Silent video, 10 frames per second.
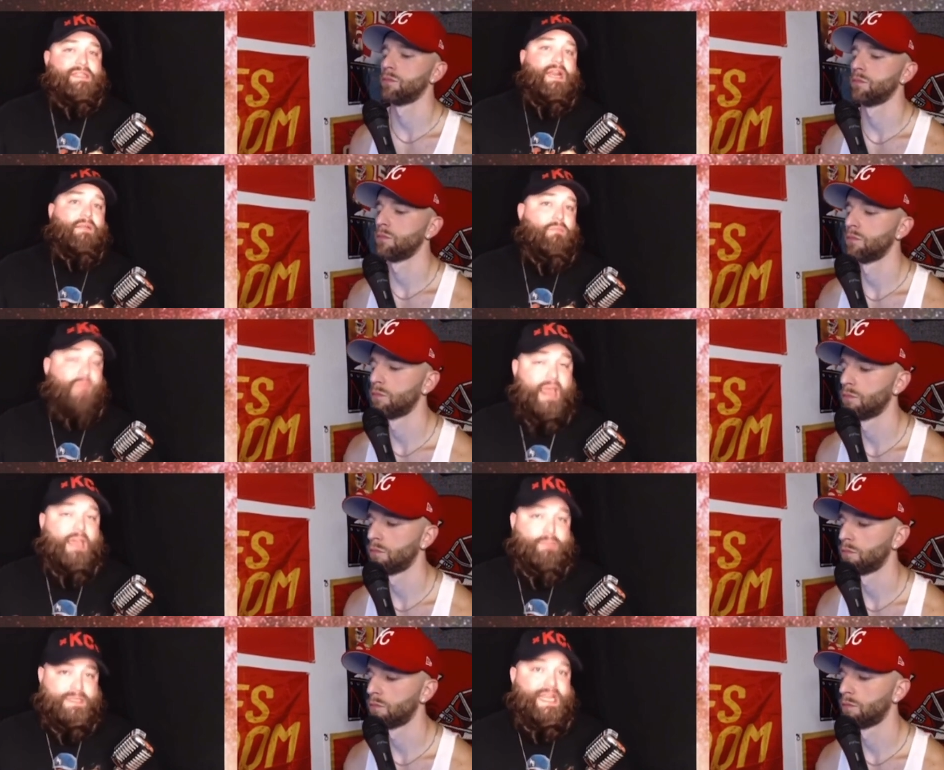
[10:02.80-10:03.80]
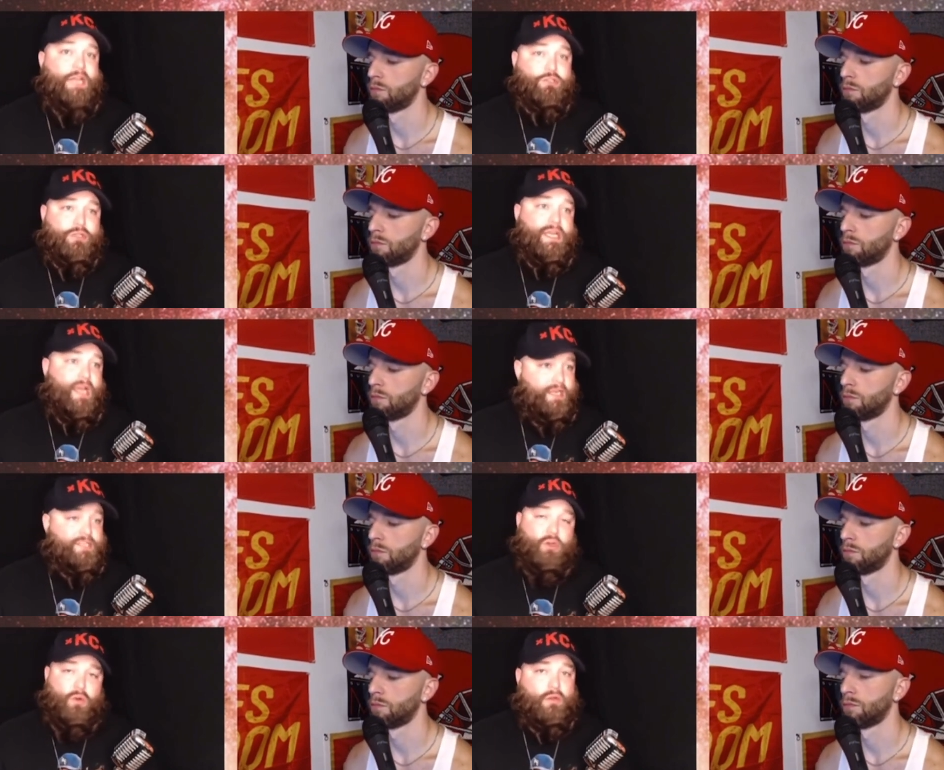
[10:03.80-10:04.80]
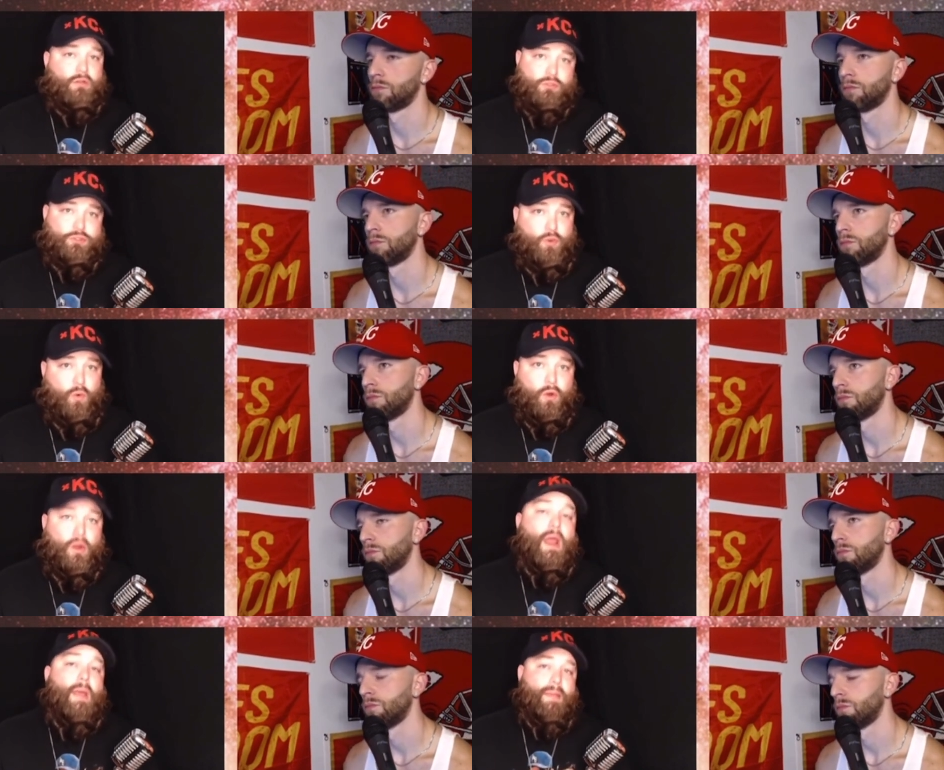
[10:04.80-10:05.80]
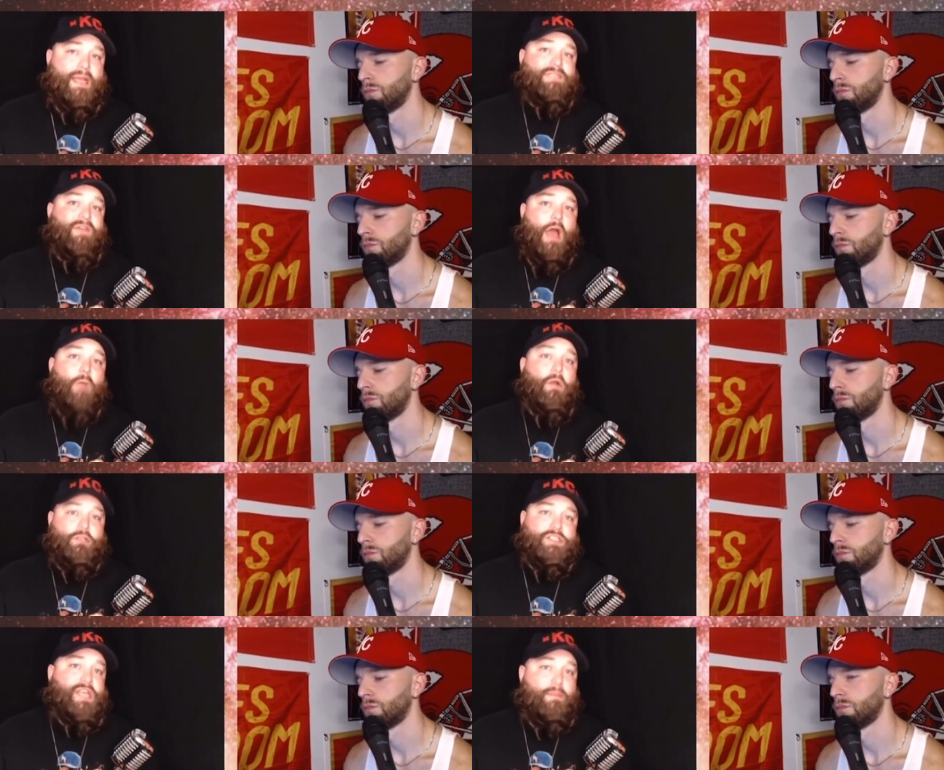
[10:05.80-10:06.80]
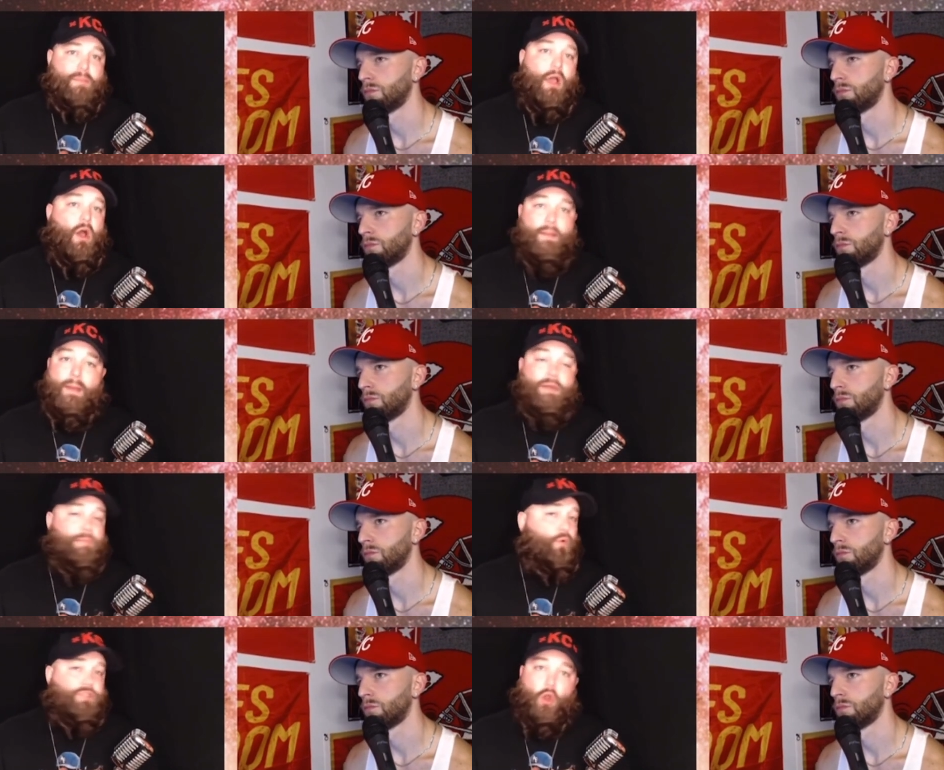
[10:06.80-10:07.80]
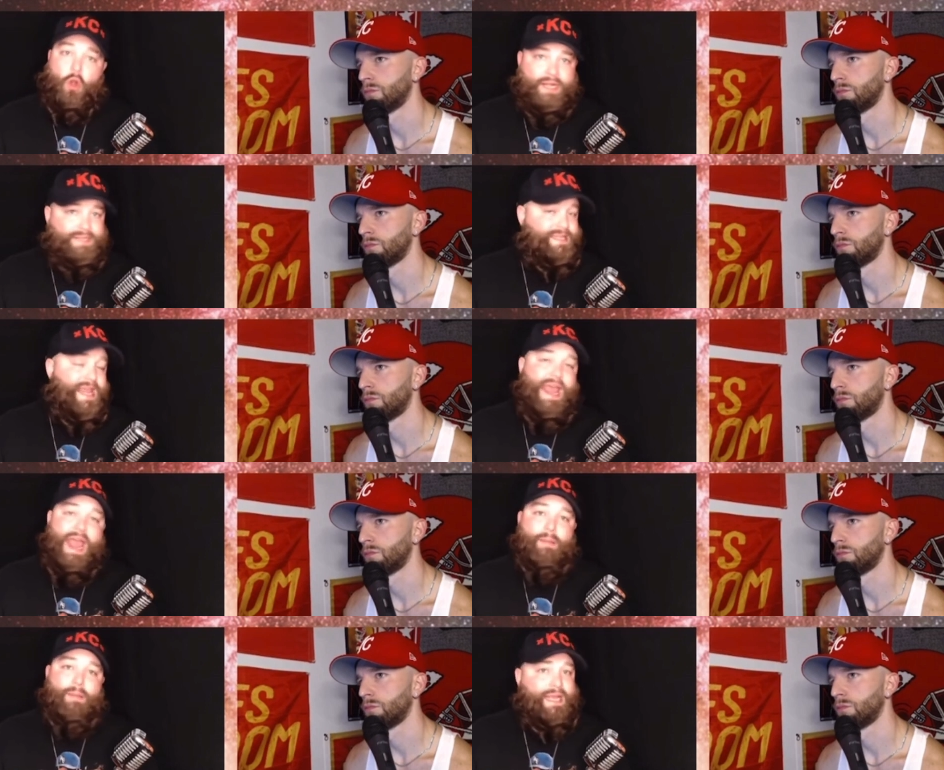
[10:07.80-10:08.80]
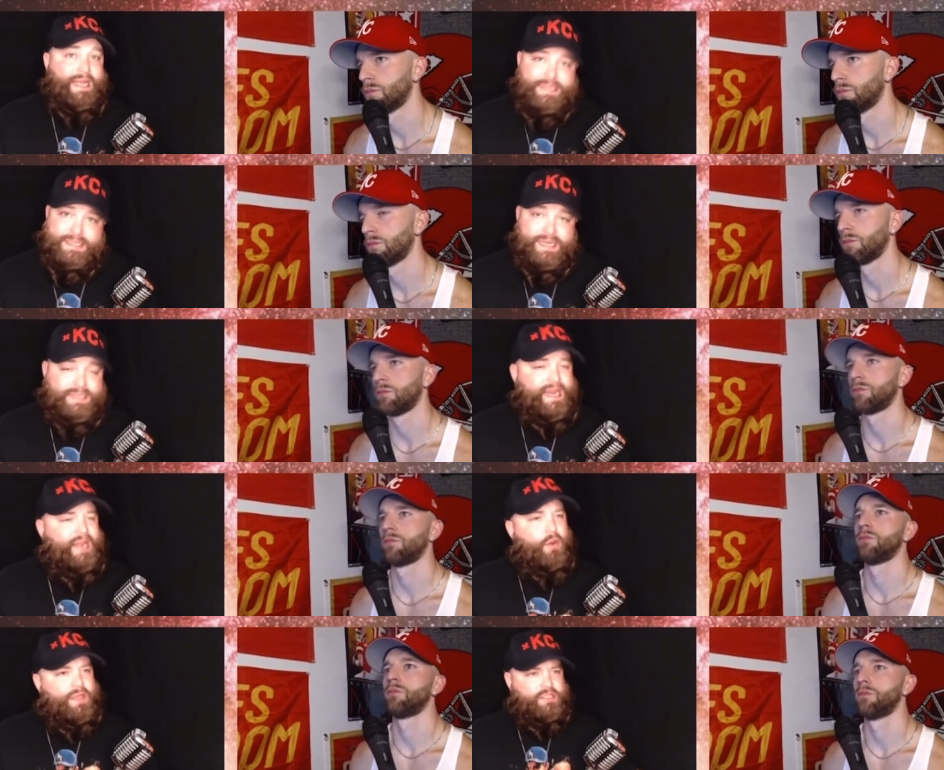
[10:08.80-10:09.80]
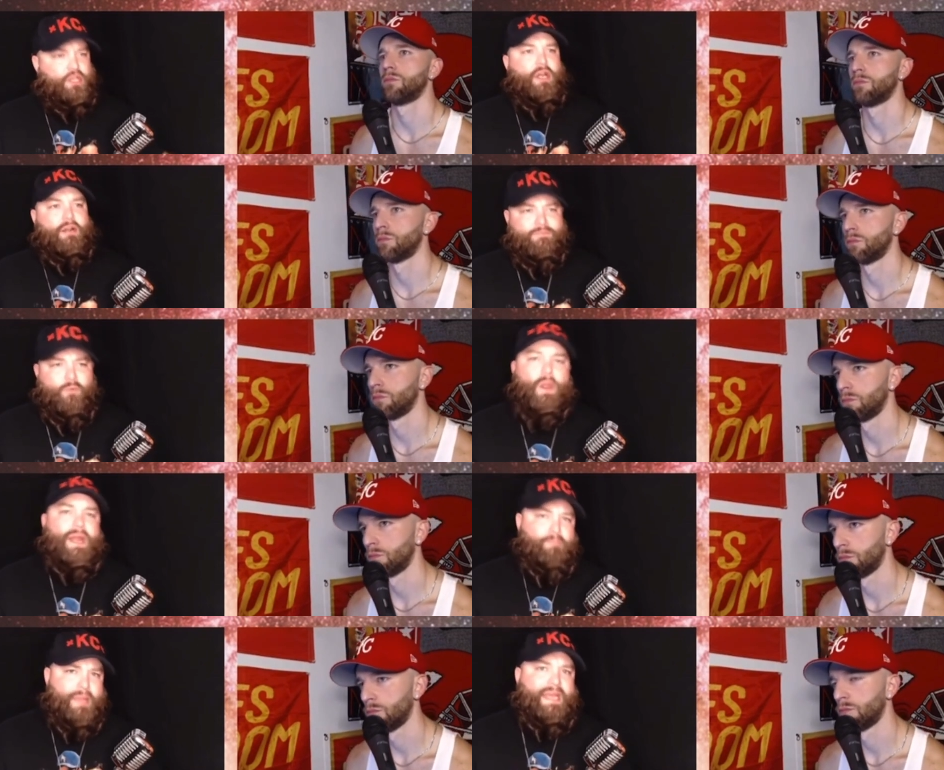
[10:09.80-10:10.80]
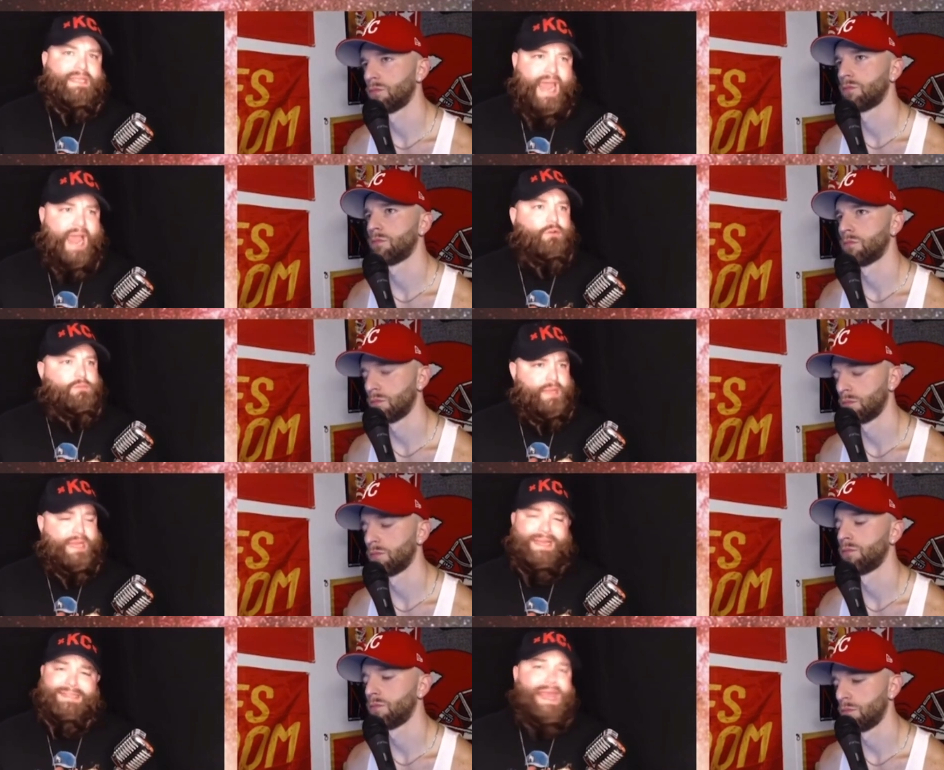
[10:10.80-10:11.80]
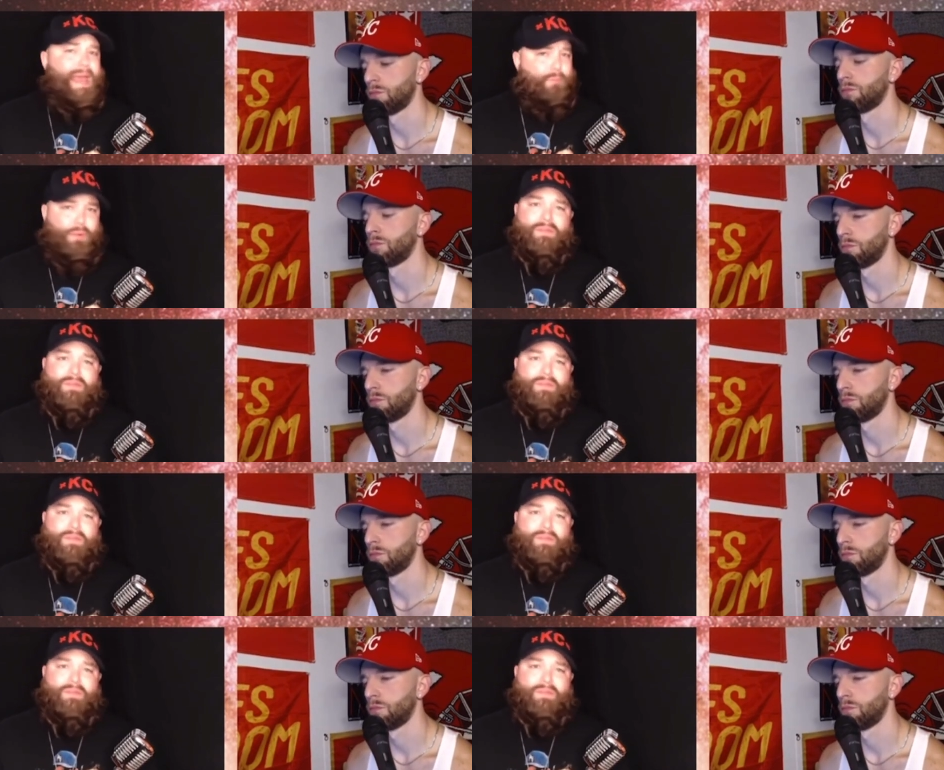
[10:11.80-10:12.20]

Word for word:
Speaker 1: that could potentially cut his career a little shorter because of how much is going to be on him, how many more targets, how many hits he's going to take. I know he's good at avoiding big tackles, big hits, but